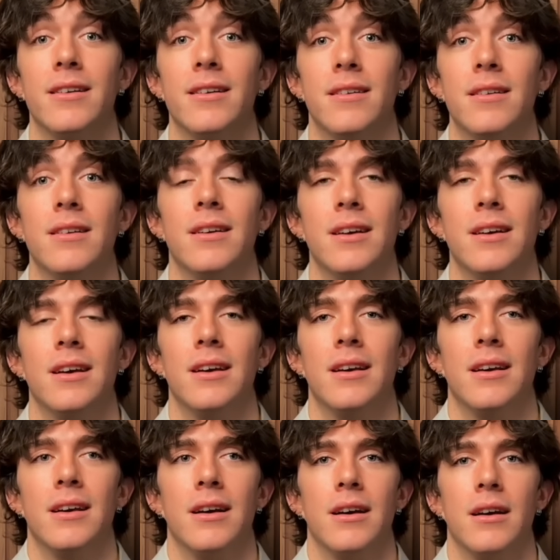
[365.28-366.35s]
and use a
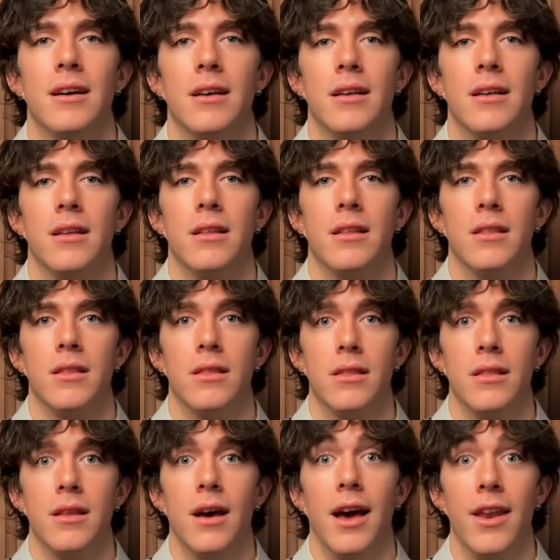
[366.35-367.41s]
key to
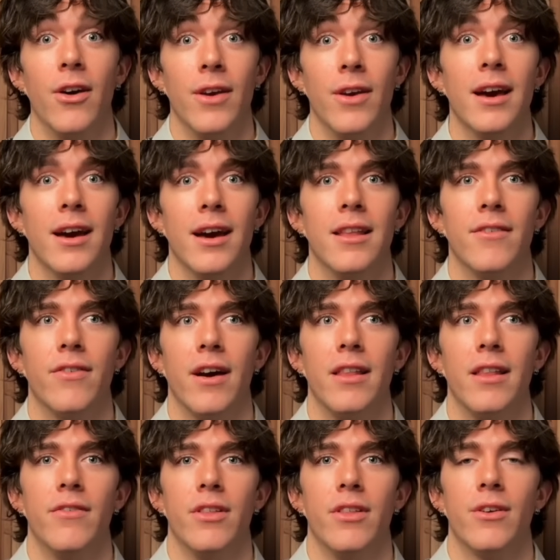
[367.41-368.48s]
overlay them over your
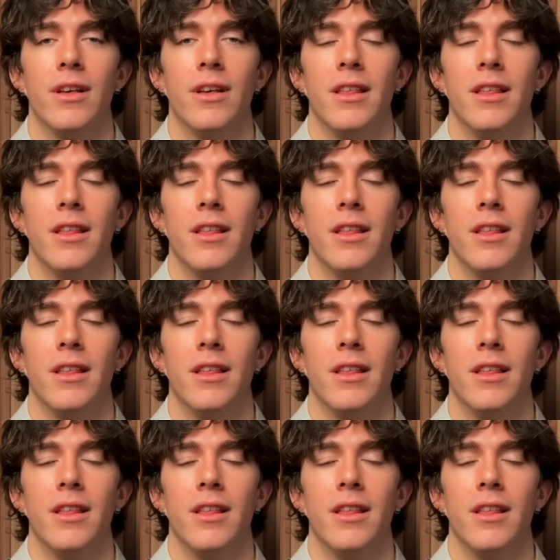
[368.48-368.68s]
program.